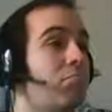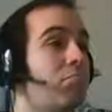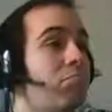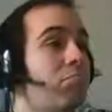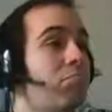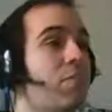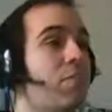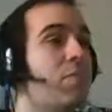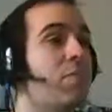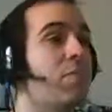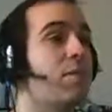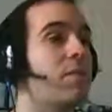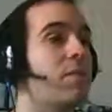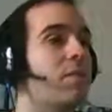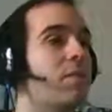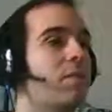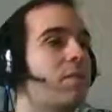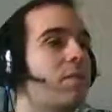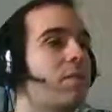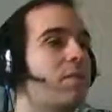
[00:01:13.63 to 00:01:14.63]
I mean,
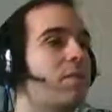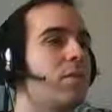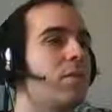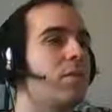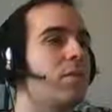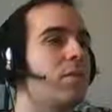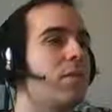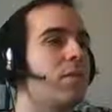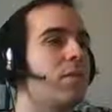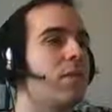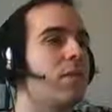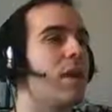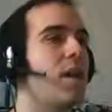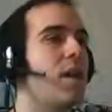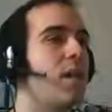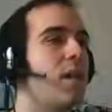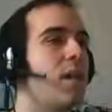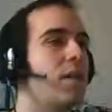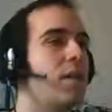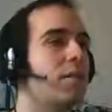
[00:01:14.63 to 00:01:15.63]
everyone.
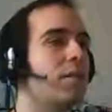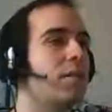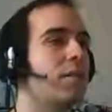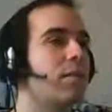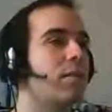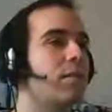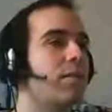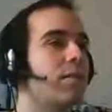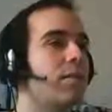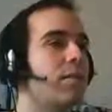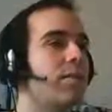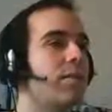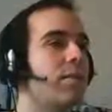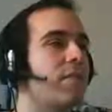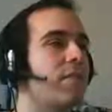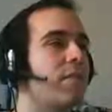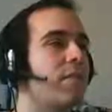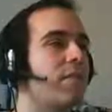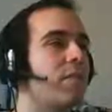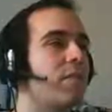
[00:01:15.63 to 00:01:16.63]
I honestly am a big
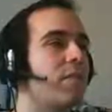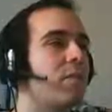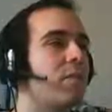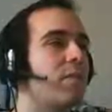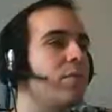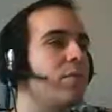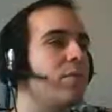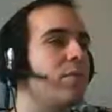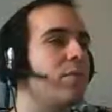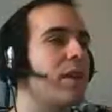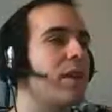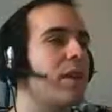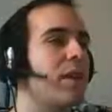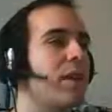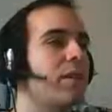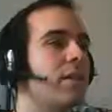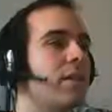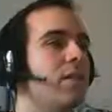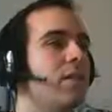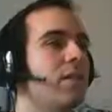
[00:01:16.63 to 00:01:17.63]
fan of blue and
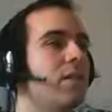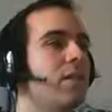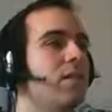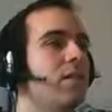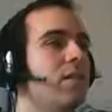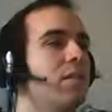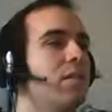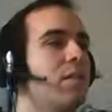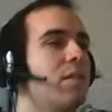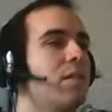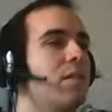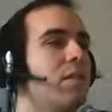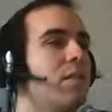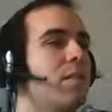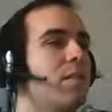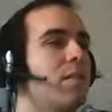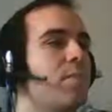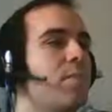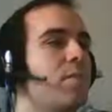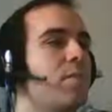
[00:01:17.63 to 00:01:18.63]
black. That's
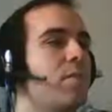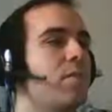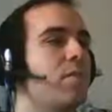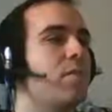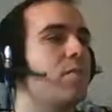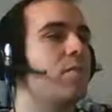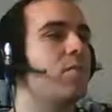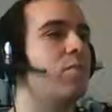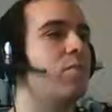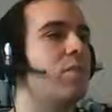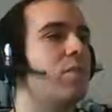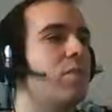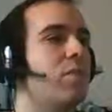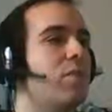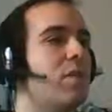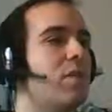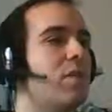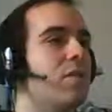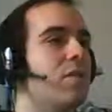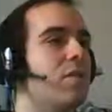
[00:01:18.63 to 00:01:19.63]
my personal
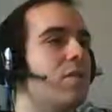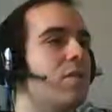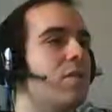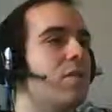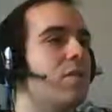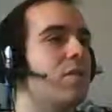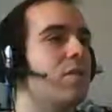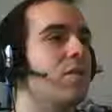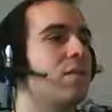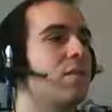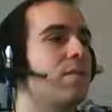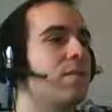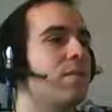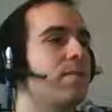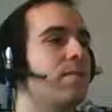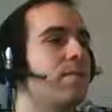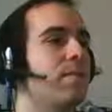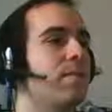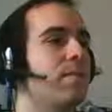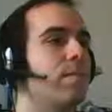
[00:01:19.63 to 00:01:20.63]
preference.
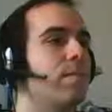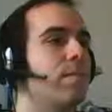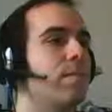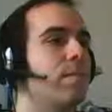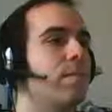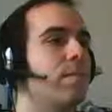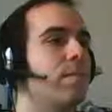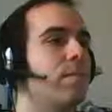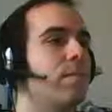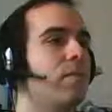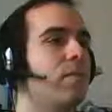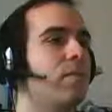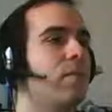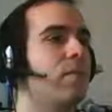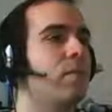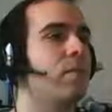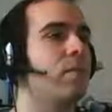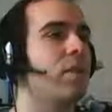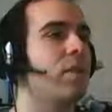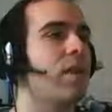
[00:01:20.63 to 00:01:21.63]
If
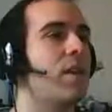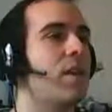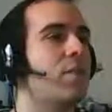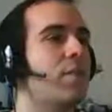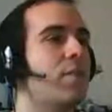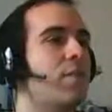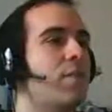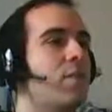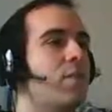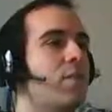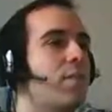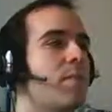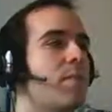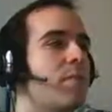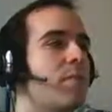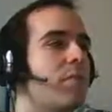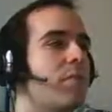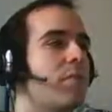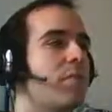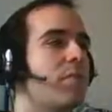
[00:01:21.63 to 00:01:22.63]
you were to ask me what my
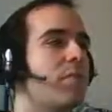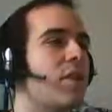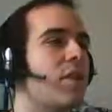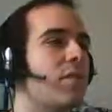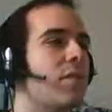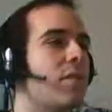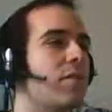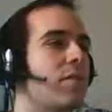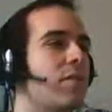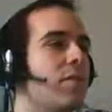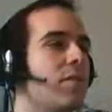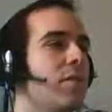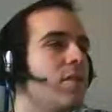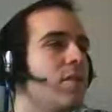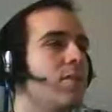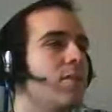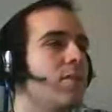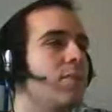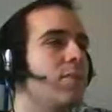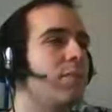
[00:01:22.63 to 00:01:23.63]
preference of
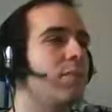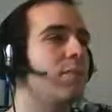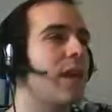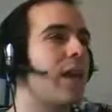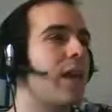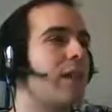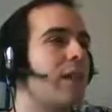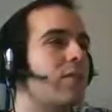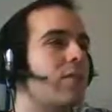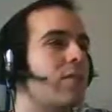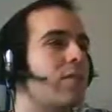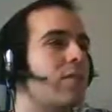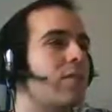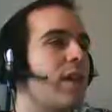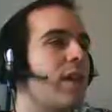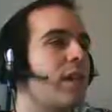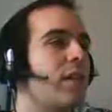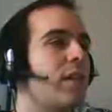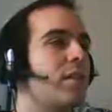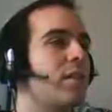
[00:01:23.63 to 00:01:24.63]
black and
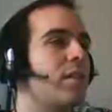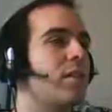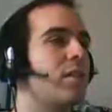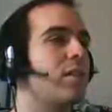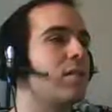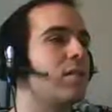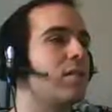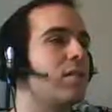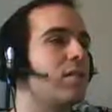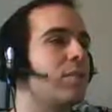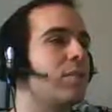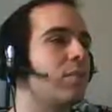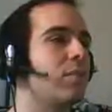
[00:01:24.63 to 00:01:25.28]
X color, it would be